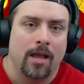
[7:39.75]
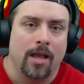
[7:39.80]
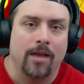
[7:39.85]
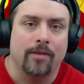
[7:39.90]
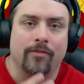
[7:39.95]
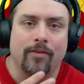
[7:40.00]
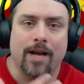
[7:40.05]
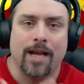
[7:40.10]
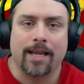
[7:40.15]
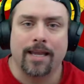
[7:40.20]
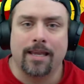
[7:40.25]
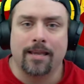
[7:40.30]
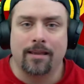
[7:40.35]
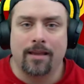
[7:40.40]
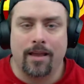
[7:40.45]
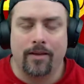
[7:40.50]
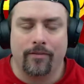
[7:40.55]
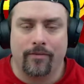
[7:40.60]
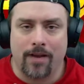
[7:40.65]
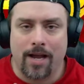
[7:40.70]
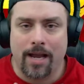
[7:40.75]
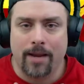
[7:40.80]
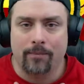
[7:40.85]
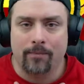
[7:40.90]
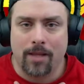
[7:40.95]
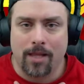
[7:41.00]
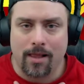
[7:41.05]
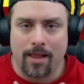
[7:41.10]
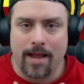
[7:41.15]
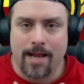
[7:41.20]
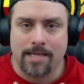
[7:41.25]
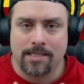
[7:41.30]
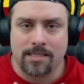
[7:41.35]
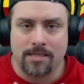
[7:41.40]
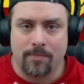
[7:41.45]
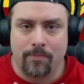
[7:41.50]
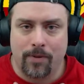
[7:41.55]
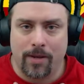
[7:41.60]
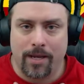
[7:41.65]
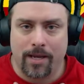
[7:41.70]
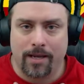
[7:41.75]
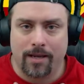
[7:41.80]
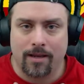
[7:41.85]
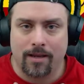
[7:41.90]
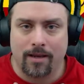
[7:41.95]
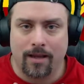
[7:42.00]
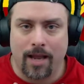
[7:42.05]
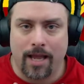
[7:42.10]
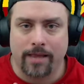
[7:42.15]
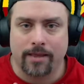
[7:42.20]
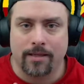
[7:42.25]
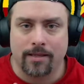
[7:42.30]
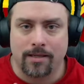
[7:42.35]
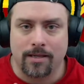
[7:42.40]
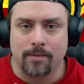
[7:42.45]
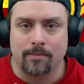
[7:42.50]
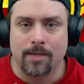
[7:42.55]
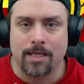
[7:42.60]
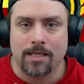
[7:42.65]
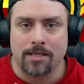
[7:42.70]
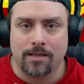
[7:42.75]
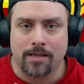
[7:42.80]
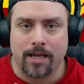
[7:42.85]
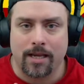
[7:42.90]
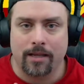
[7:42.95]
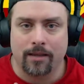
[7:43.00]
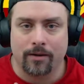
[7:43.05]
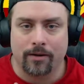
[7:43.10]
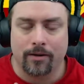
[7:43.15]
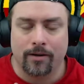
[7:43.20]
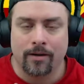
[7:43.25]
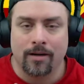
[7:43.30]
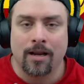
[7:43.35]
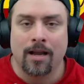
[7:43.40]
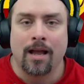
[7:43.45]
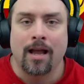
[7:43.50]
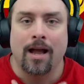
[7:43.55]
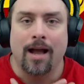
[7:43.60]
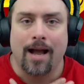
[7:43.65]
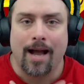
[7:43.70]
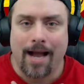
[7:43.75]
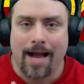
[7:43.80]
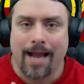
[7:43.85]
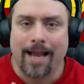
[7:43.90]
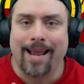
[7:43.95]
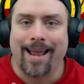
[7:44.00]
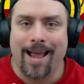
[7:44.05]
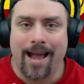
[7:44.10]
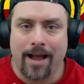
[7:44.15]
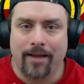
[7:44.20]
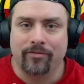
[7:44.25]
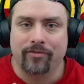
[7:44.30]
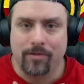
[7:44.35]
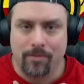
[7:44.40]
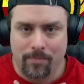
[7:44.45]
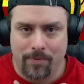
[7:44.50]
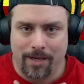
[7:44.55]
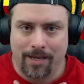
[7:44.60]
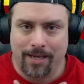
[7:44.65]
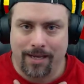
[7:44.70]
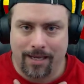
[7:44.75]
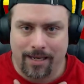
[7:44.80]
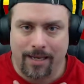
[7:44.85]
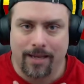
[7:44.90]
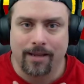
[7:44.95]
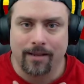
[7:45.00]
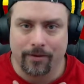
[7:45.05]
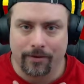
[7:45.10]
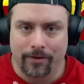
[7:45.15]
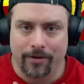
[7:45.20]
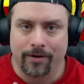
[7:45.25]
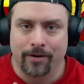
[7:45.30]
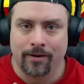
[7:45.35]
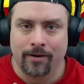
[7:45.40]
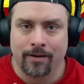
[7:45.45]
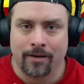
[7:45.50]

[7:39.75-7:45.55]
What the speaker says: If I'm the last to pick and the team needs a healer, I have to pick a healer.